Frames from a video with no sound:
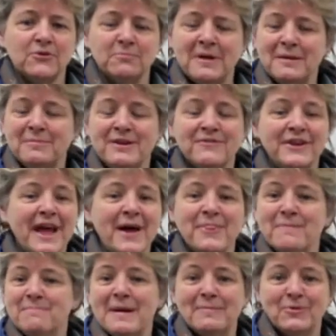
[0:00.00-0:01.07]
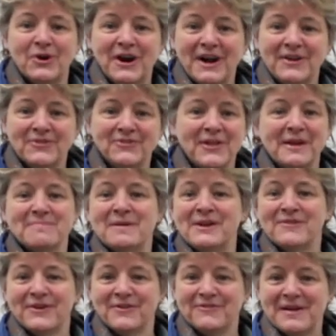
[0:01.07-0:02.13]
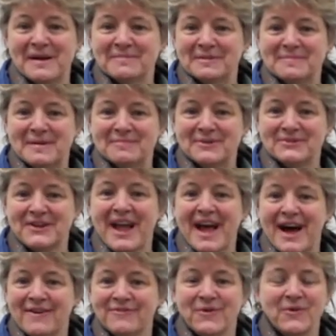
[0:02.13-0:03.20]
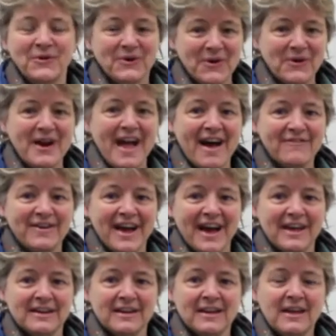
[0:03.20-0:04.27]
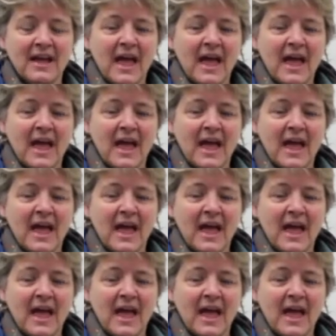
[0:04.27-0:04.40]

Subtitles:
or maybe even had them memorized, like many of our family members have or have had.